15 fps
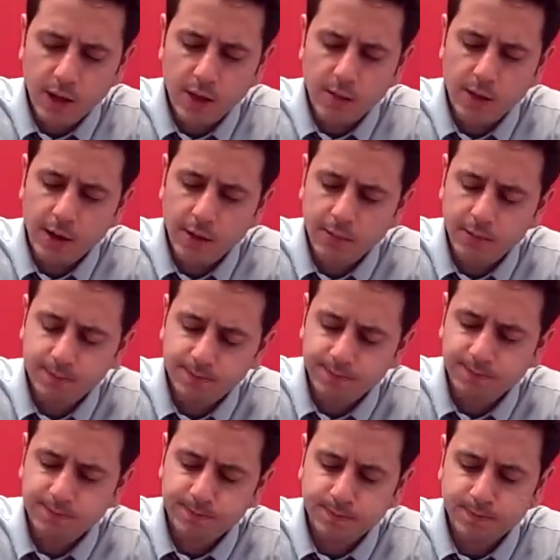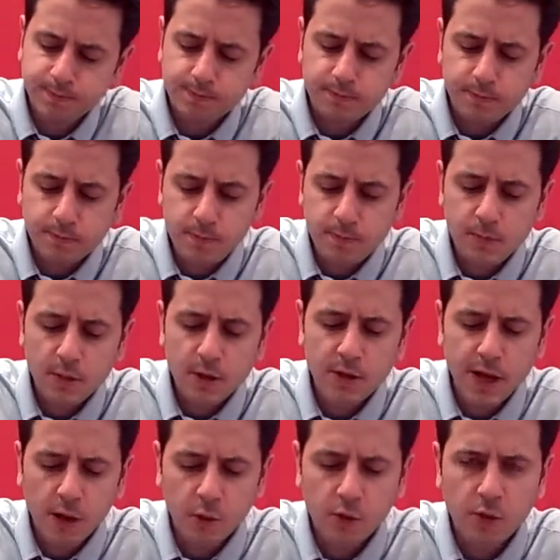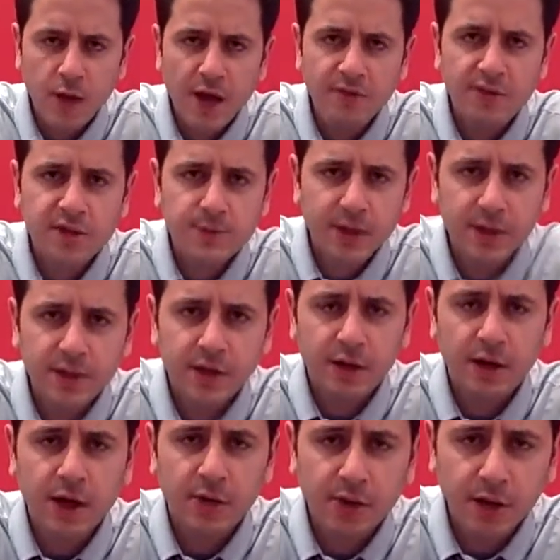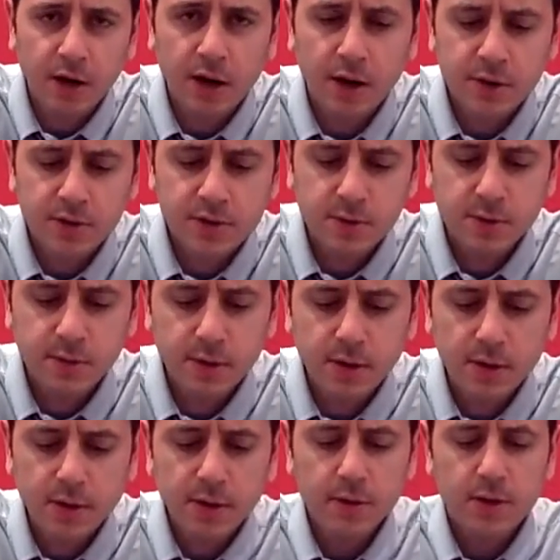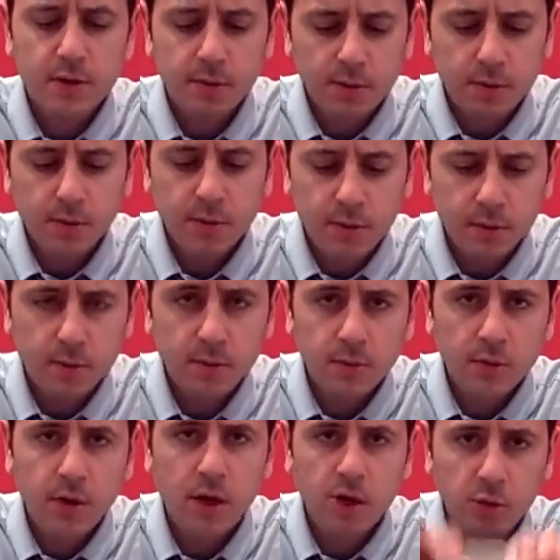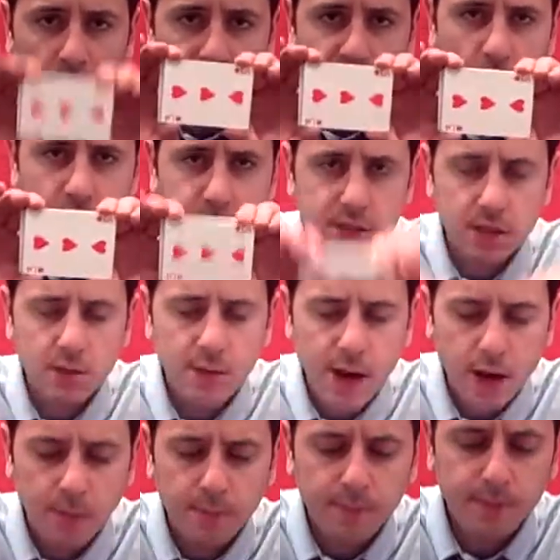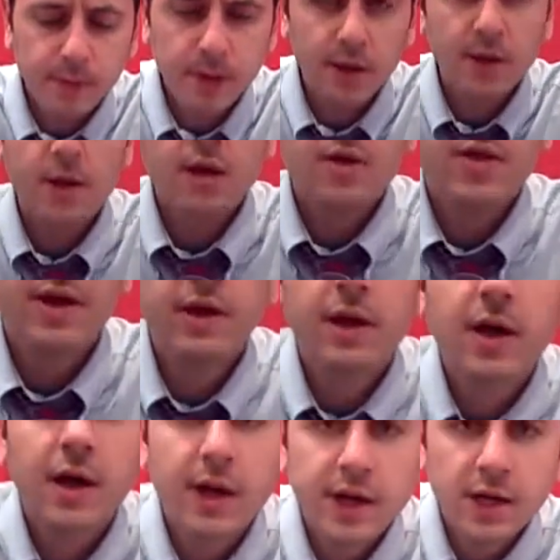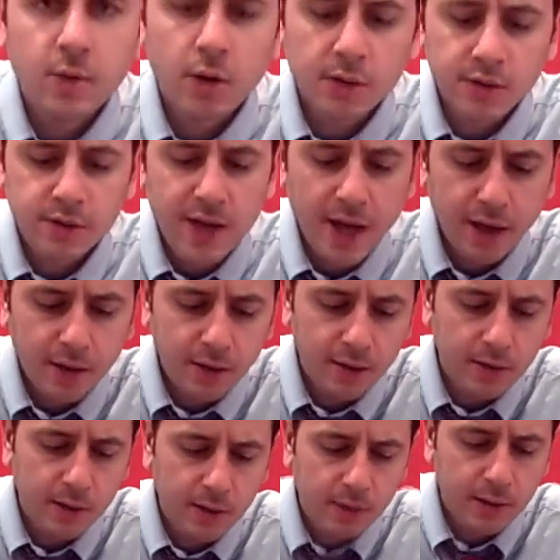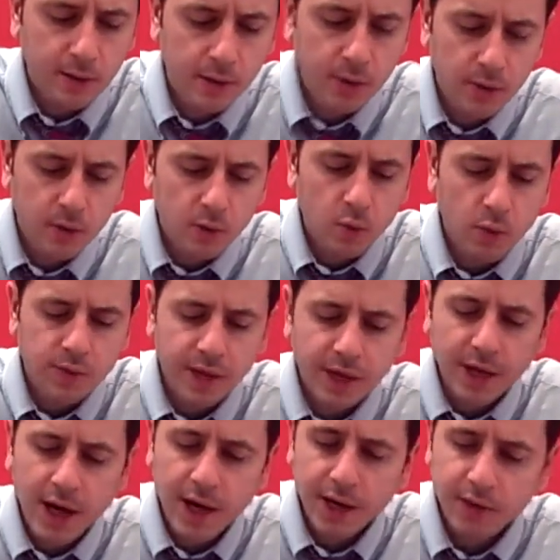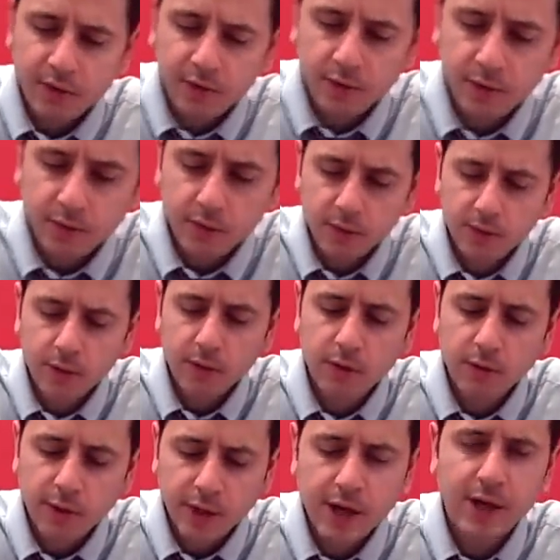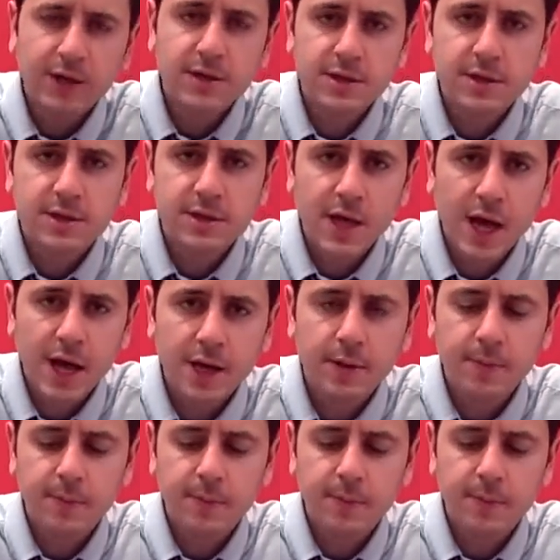on the bottom. Now, when you have the spectator cut the cards, the card you want to force is on the bottom. They could cut anywhere in the deck. When they cut it to the side.